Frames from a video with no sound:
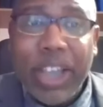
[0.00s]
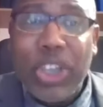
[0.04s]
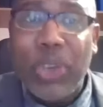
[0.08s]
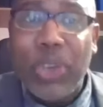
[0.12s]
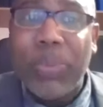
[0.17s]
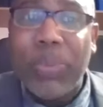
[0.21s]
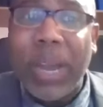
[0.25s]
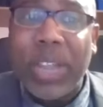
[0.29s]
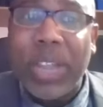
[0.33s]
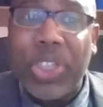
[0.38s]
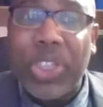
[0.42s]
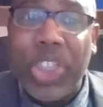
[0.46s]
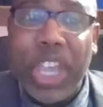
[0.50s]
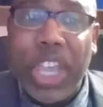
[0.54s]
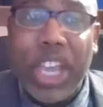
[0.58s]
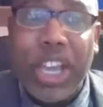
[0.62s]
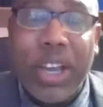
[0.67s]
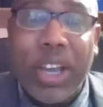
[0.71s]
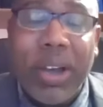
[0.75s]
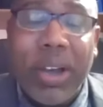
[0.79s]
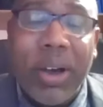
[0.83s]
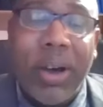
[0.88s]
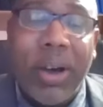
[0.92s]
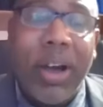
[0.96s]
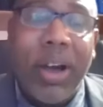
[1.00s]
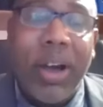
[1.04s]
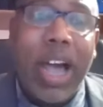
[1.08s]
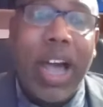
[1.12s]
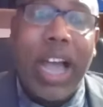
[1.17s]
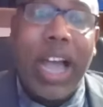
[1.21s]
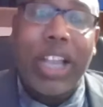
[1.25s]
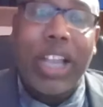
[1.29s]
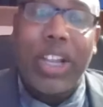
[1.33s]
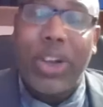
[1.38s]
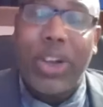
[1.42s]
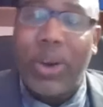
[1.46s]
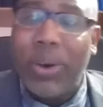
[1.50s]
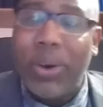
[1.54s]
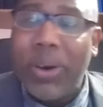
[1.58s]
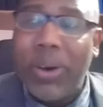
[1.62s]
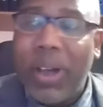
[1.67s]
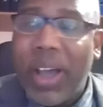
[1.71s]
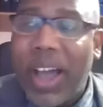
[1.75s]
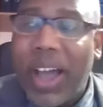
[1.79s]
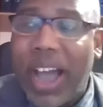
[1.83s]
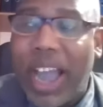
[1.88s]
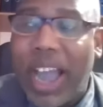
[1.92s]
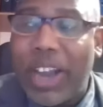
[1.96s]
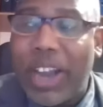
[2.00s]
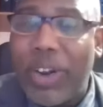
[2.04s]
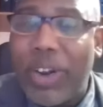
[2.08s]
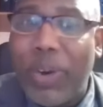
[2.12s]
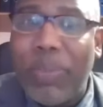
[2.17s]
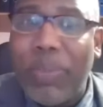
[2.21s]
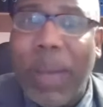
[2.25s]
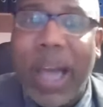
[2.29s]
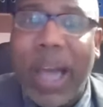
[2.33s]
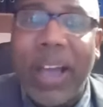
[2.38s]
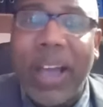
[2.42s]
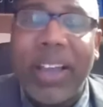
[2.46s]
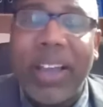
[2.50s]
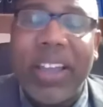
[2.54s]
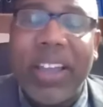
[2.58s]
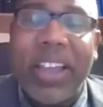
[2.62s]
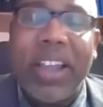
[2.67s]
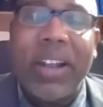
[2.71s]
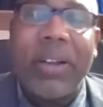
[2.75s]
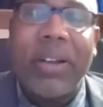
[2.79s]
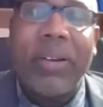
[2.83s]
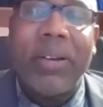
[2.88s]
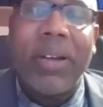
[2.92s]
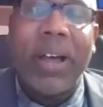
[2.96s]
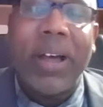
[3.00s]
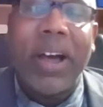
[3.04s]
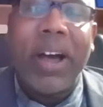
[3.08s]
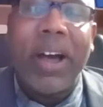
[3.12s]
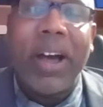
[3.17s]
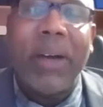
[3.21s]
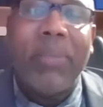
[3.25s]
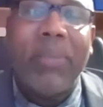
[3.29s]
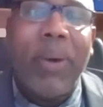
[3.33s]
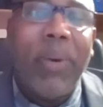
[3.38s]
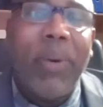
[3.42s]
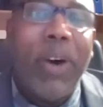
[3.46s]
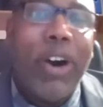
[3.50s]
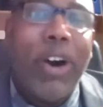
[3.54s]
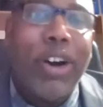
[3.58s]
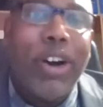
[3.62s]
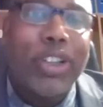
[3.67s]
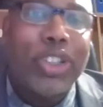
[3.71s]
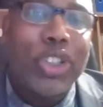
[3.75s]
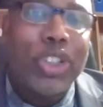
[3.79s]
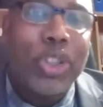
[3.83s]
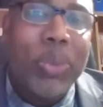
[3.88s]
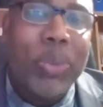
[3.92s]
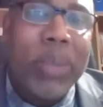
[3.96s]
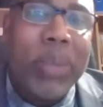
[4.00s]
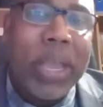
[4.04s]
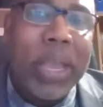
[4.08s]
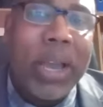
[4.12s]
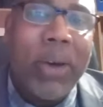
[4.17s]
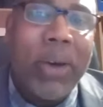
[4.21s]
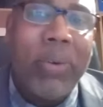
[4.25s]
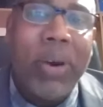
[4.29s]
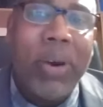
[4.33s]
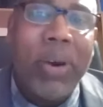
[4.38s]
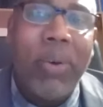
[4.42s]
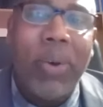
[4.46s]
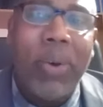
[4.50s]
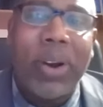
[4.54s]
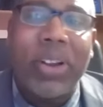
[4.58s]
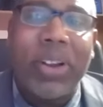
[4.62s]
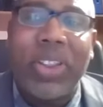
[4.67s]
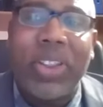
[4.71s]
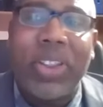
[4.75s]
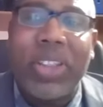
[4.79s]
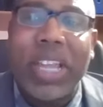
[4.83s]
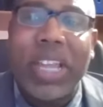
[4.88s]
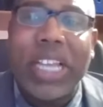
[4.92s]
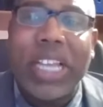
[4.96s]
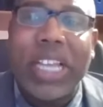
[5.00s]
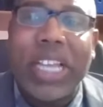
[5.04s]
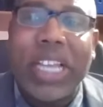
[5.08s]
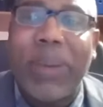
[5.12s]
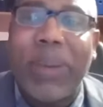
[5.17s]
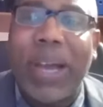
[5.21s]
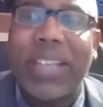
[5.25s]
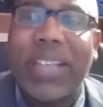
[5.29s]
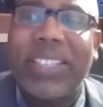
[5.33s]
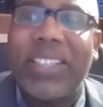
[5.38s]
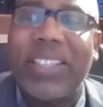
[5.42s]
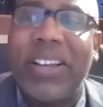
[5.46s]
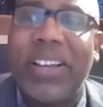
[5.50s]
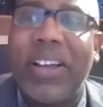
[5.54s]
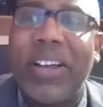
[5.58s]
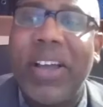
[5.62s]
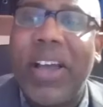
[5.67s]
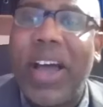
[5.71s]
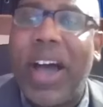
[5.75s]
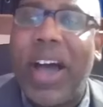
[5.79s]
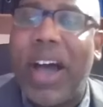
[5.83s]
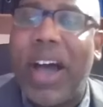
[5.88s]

You might think, I know back in our country, Jamaica, one of the things, Pastor,